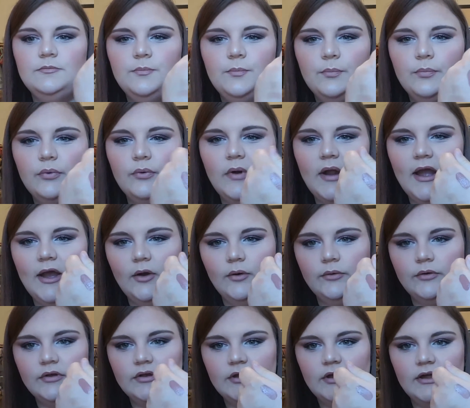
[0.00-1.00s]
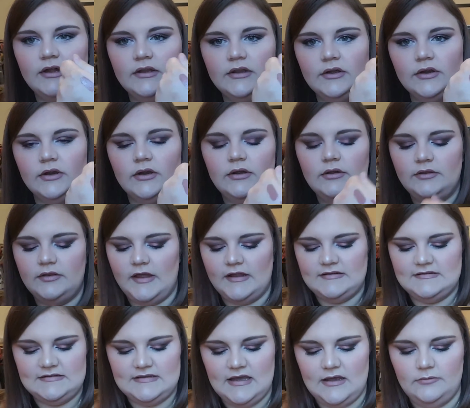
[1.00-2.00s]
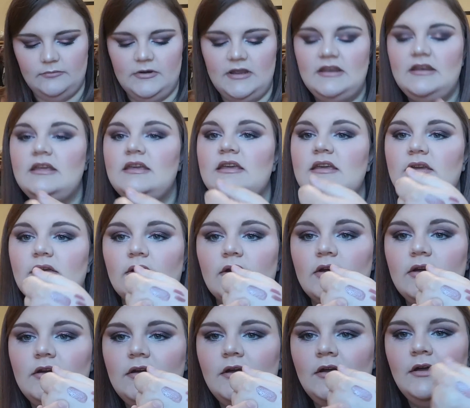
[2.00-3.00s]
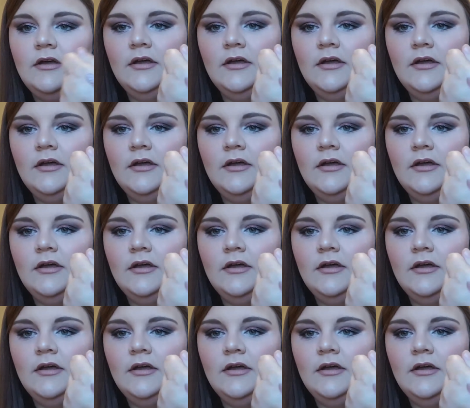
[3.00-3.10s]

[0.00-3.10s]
brown color. That's that right here.